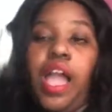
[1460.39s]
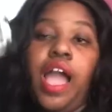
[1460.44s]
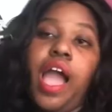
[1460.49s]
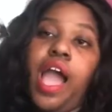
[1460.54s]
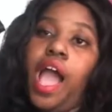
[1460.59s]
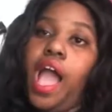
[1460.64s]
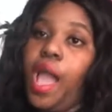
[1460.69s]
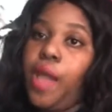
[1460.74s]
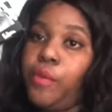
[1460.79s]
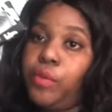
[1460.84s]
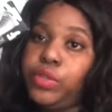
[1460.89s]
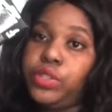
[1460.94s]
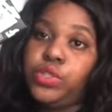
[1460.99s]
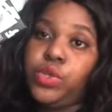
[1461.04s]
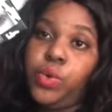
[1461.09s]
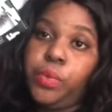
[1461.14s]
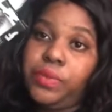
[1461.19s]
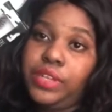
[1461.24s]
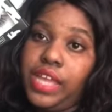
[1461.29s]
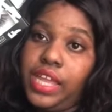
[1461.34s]
I was
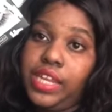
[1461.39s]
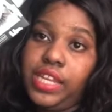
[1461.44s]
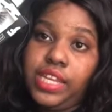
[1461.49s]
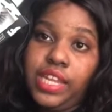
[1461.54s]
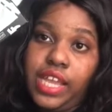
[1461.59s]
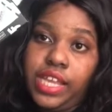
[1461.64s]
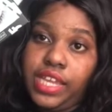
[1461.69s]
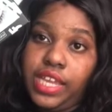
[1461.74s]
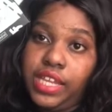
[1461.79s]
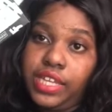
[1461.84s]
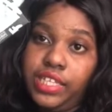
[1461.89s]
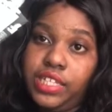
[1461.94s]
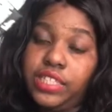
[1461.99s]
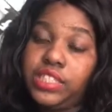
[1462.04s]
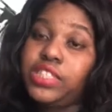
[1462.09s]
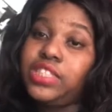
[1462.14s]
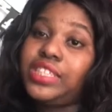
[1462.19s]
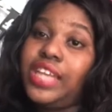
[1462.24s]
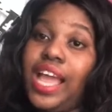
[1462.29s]
hoping I did not get these, because I